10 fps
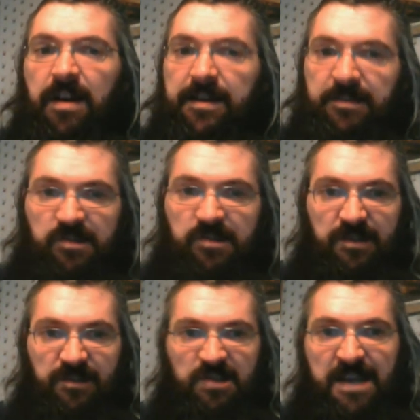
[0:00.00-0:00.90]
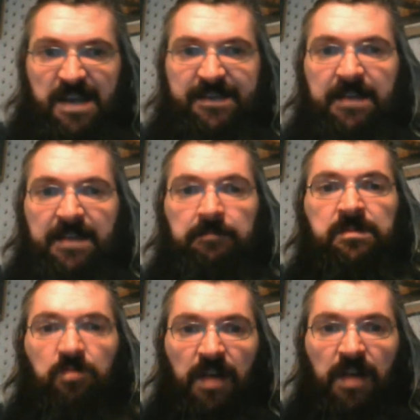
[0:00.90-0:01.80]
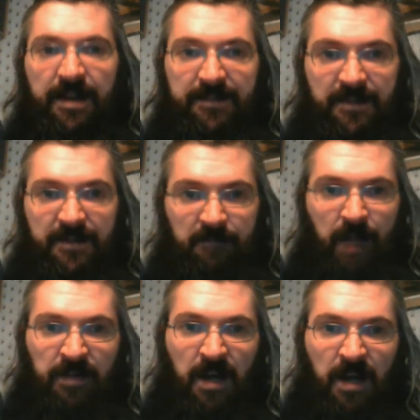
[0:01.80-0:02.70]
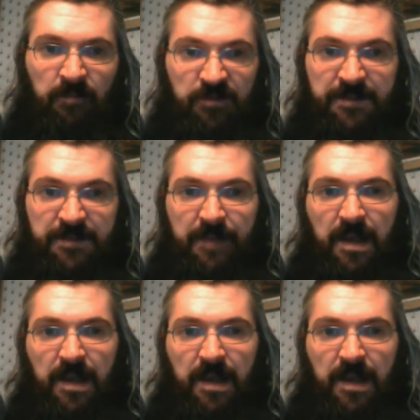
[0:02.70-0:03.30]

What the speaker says: and the GSMs were kind of the up-and-comers.